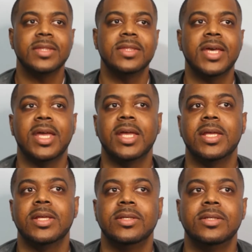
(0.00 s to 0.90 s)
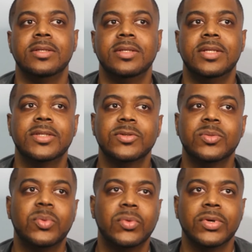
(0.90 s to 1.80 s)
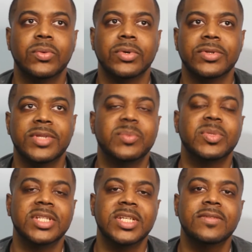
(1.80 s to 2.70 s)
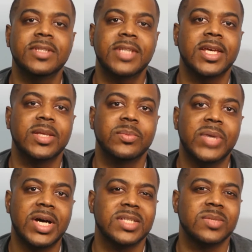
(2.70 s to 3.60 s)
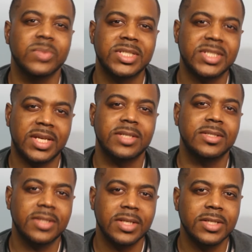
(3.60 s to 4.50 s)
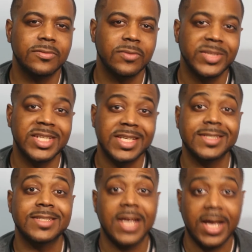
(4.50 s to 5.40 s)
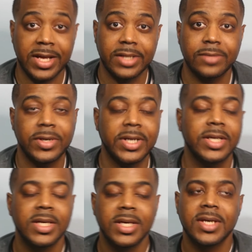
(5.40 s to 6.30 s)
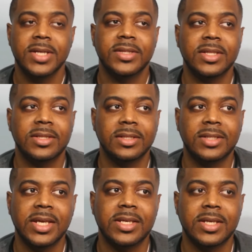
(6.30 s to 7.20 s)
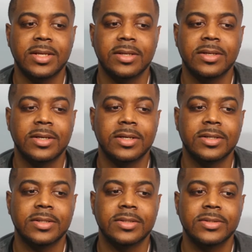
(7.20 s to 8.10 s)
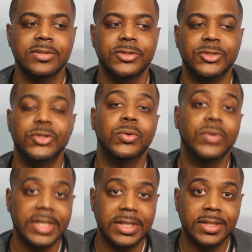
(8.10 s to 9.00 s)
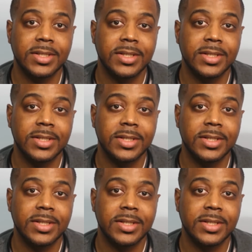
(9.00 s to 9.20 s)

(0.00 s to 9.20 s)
they get to a point where they believe that they can possibly change things from the inside, right? That, that they can uh, join